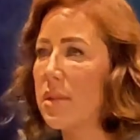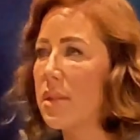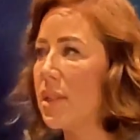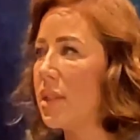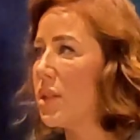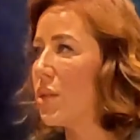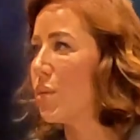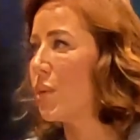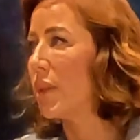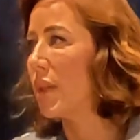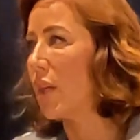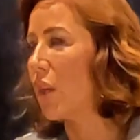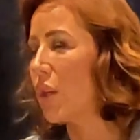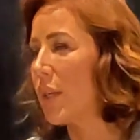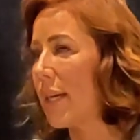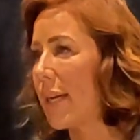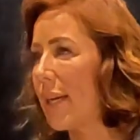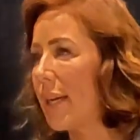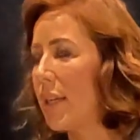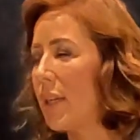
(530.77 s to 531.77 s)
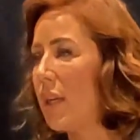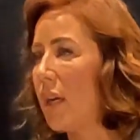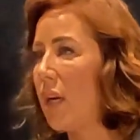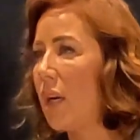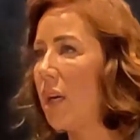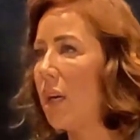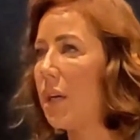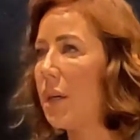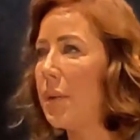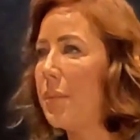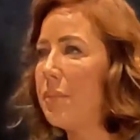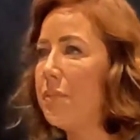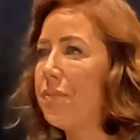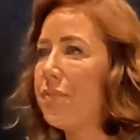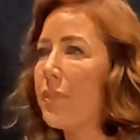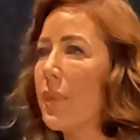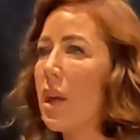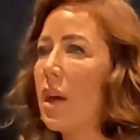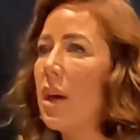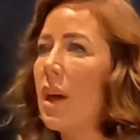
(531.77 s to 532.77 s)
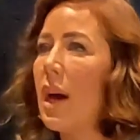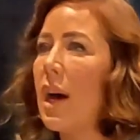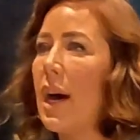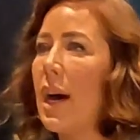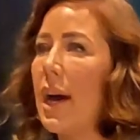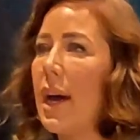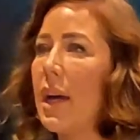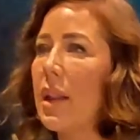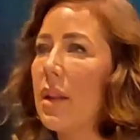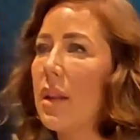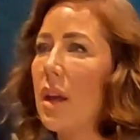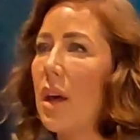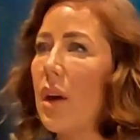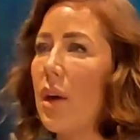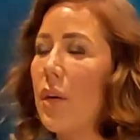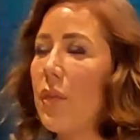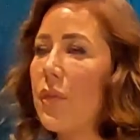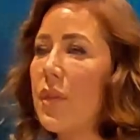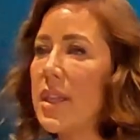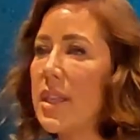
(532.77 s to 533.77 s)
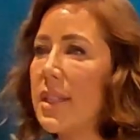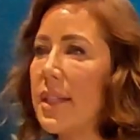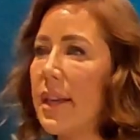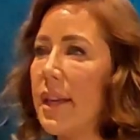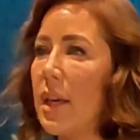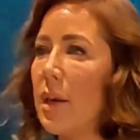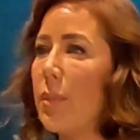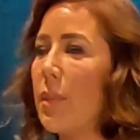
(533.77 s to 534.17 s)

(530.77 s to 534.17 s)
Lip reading: is really great. I love the team